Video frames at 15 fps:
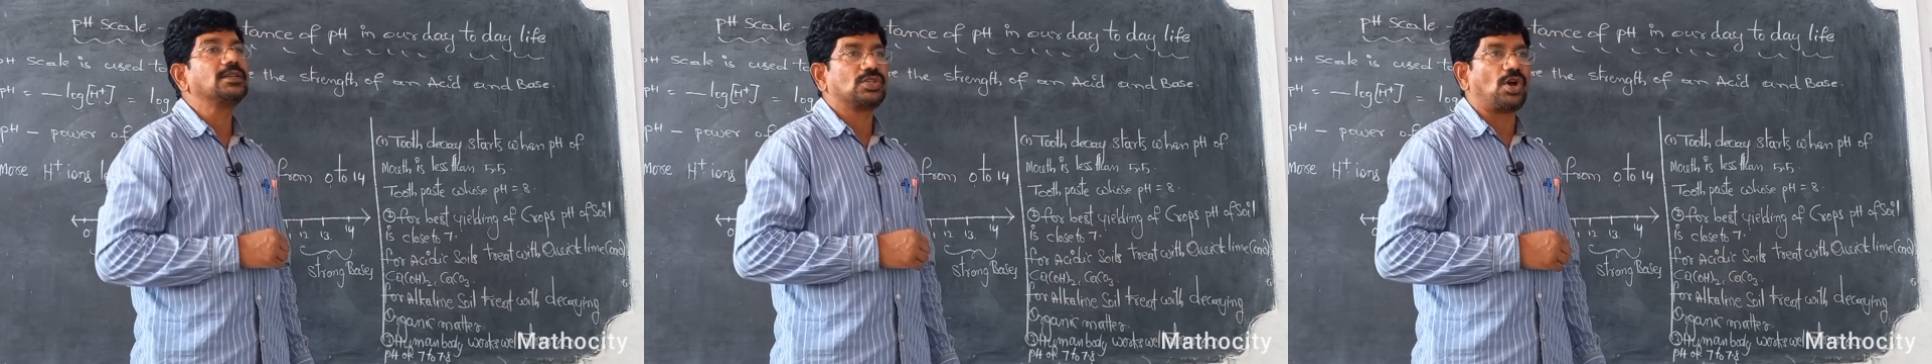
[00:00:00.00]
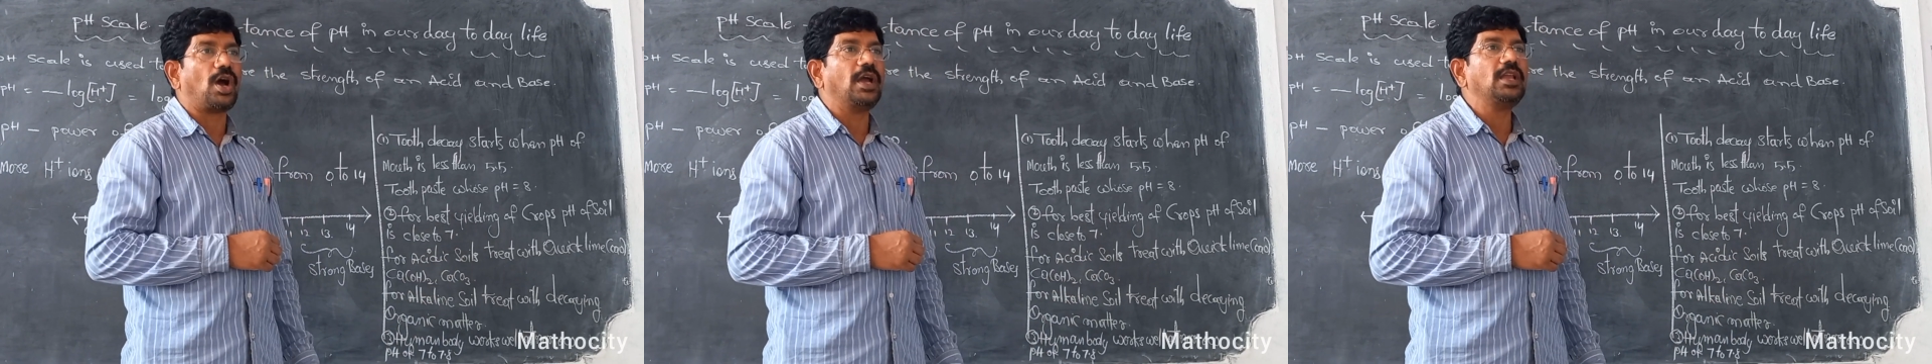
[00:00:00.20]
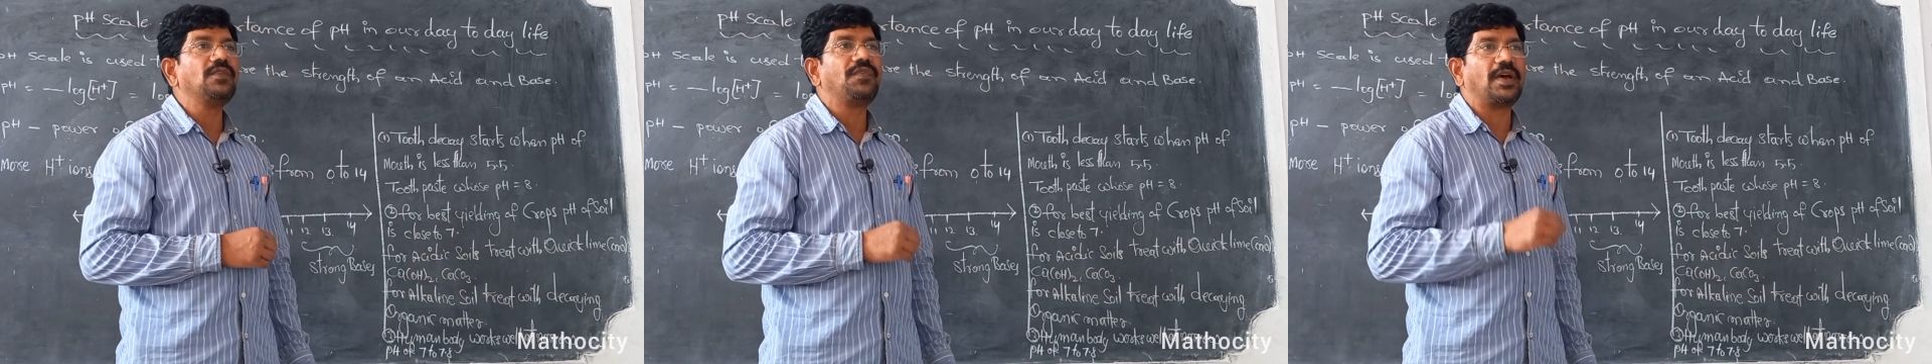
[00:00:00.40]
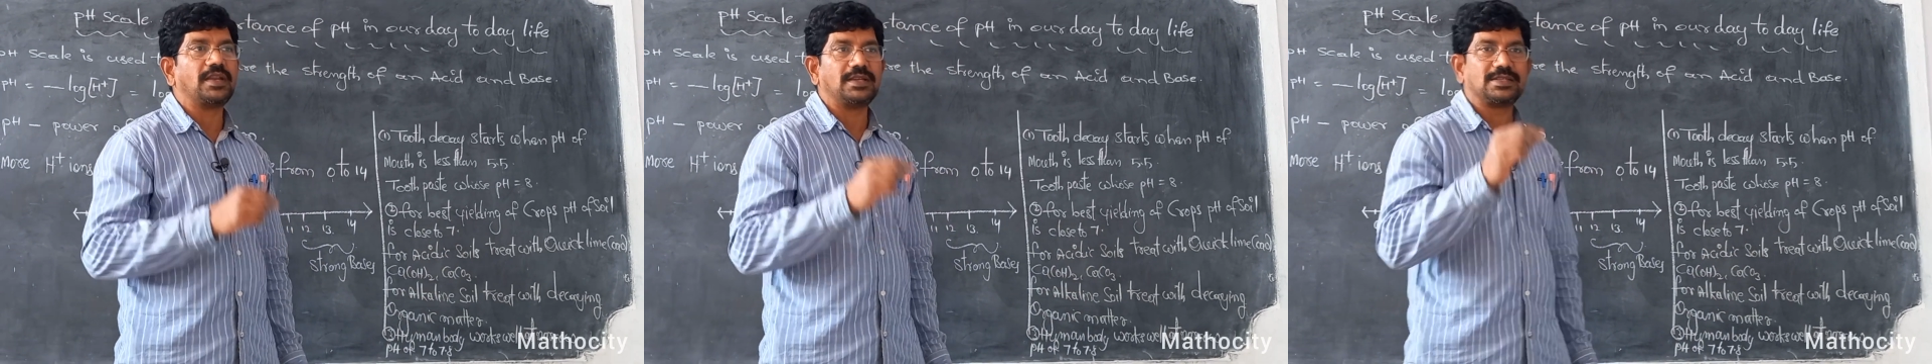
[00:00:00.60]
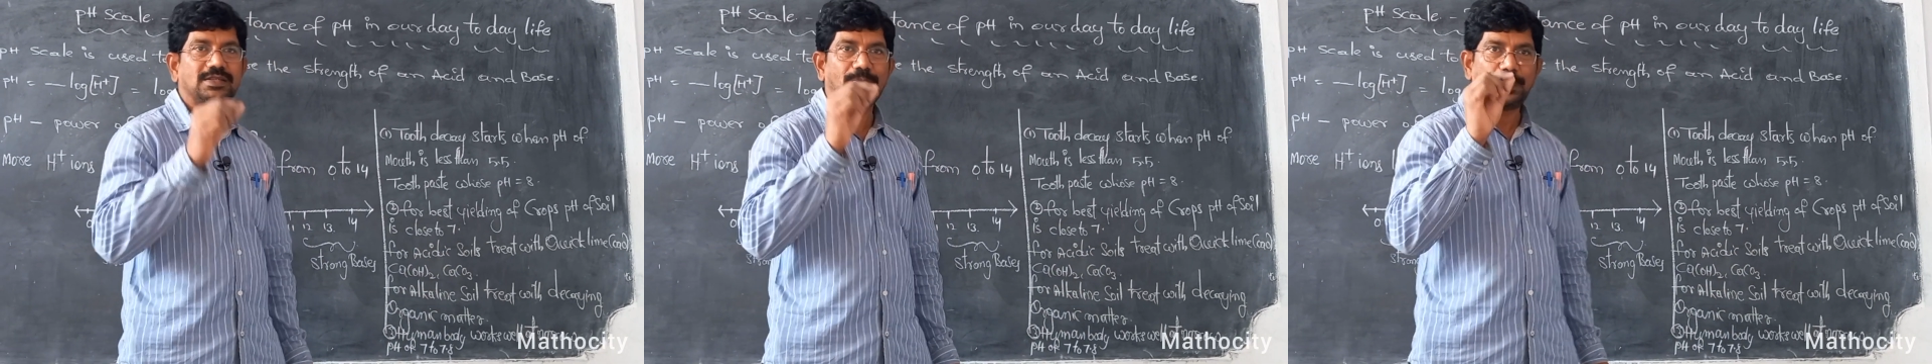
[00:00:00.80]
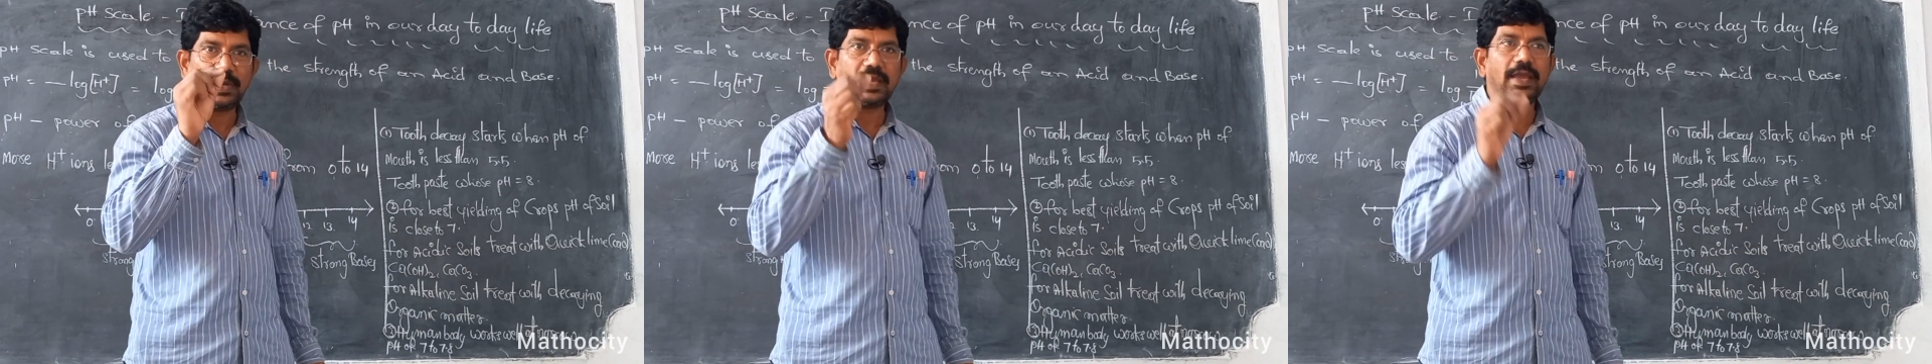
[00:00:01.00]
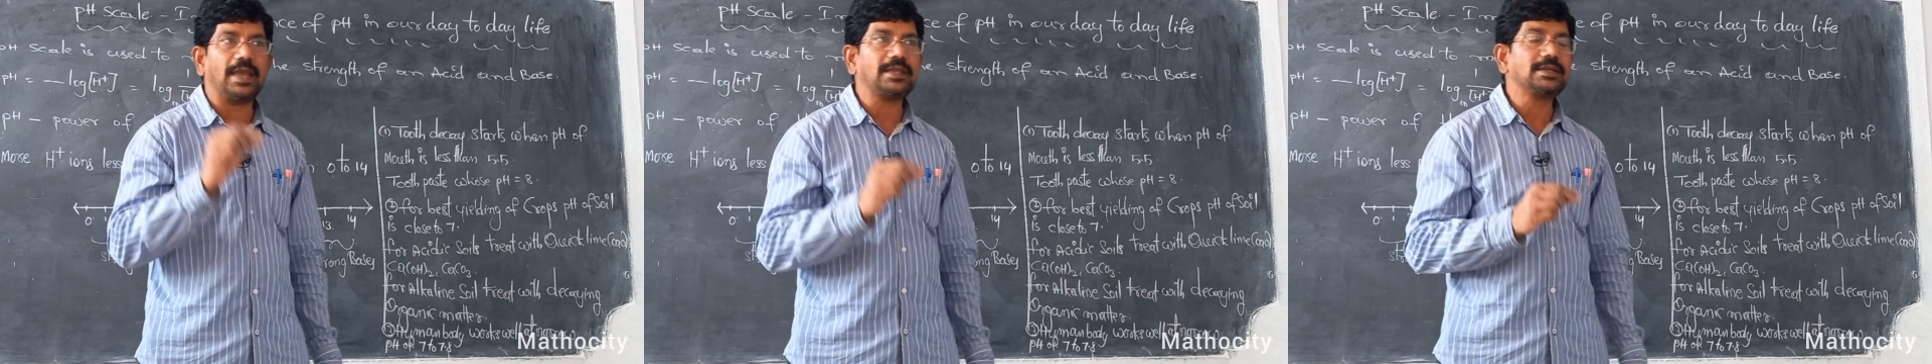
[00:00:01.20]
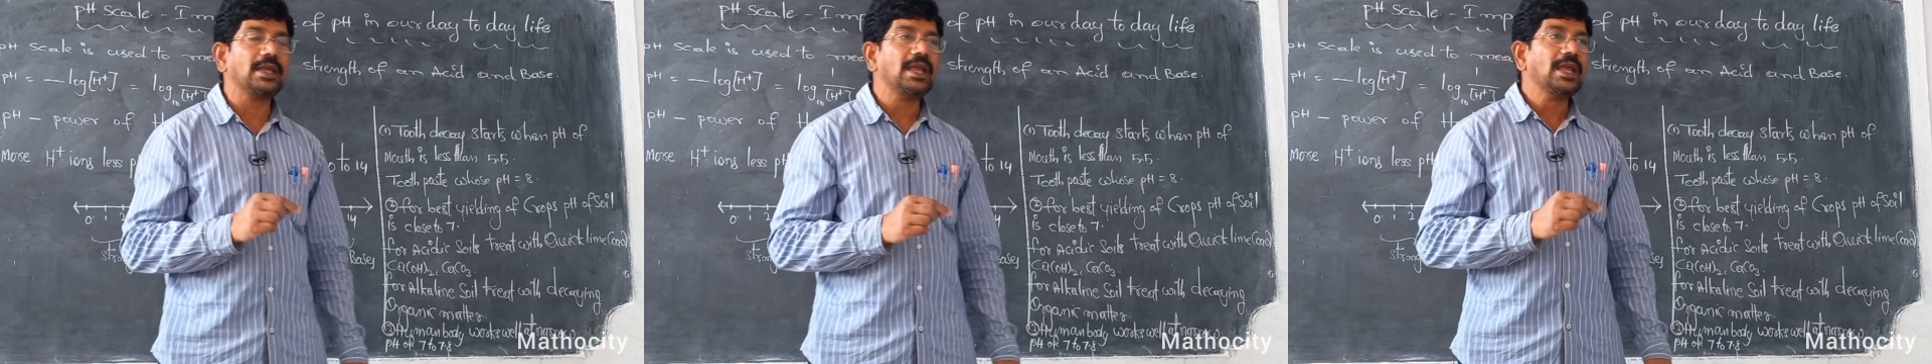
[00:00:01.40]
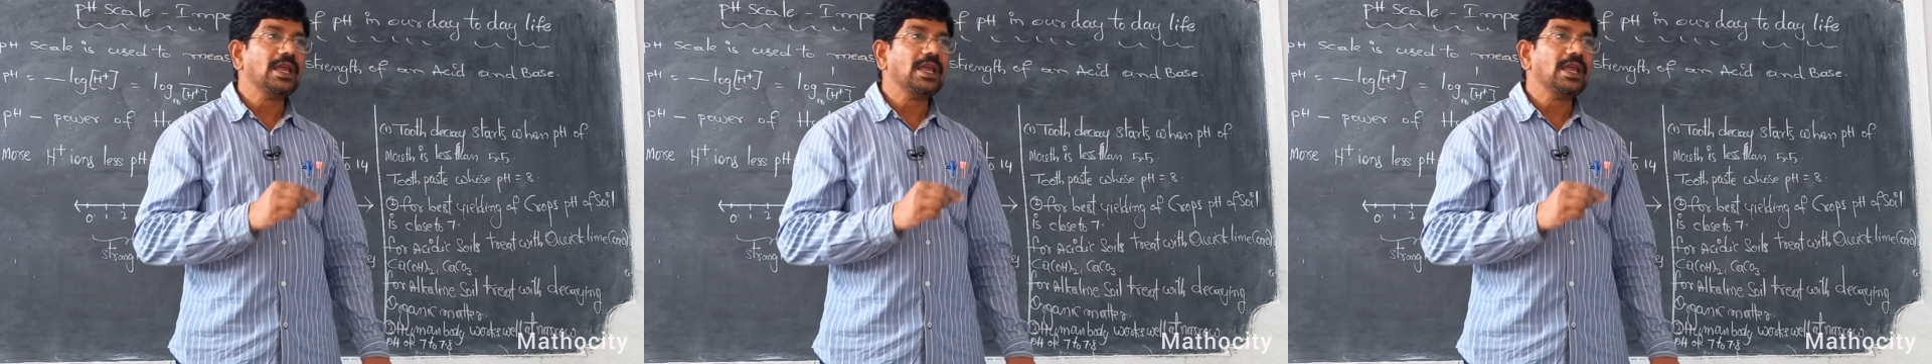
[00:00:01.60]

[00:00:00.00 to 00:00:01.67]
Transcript: soil for its pH,